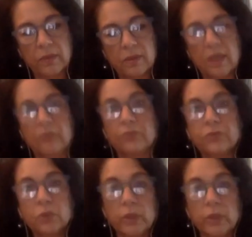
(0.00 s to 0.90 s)
that
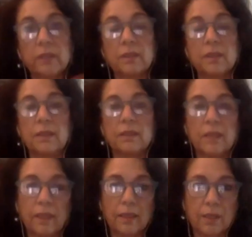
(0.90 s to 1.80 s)
fluidity that
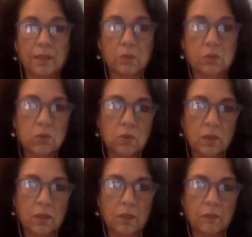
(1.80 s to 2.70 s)
allows
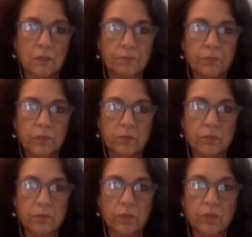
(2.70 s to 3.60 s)
um,
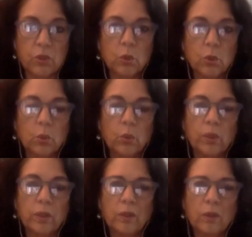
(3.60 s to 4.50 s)
a mm-hmm. new
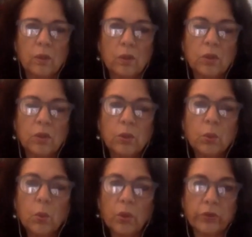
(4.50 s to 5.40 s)
mm-hmm. new
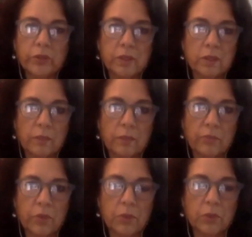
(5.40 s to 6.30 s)
work to come
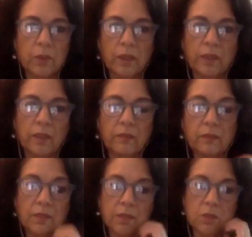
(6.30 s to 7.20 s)
through and i think
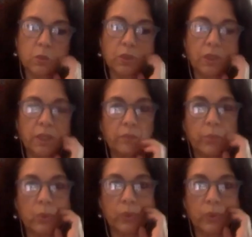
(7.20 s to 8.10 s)
that's really
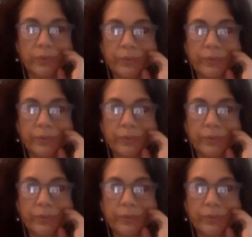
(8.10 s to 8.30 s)
important